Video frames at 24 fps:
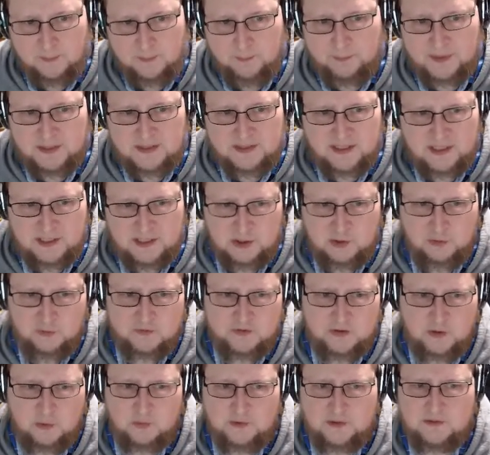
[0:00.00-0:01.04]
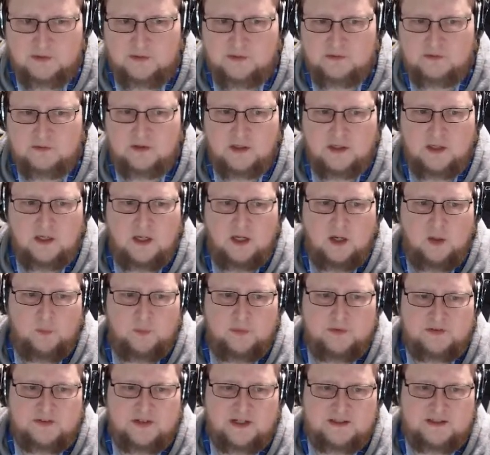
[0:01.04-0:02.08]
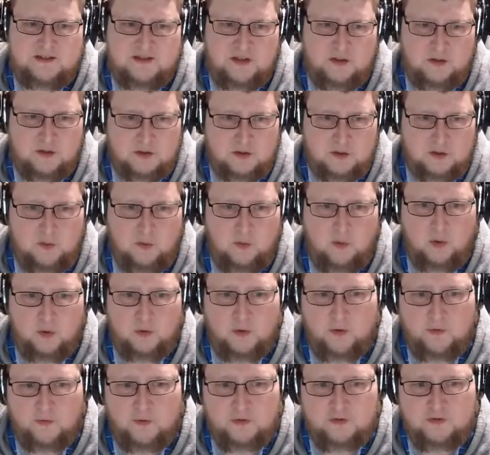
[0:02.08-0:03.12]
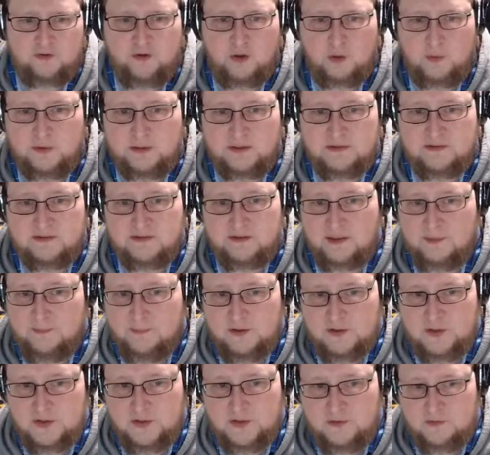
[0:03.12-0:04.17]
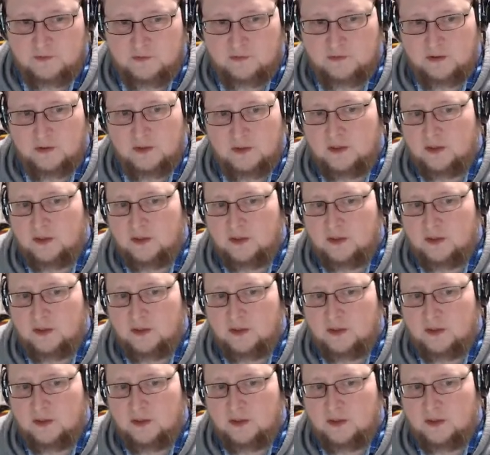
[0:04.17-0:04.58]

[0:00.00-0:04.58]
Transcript: Political tokens with satirical or other slogans and images.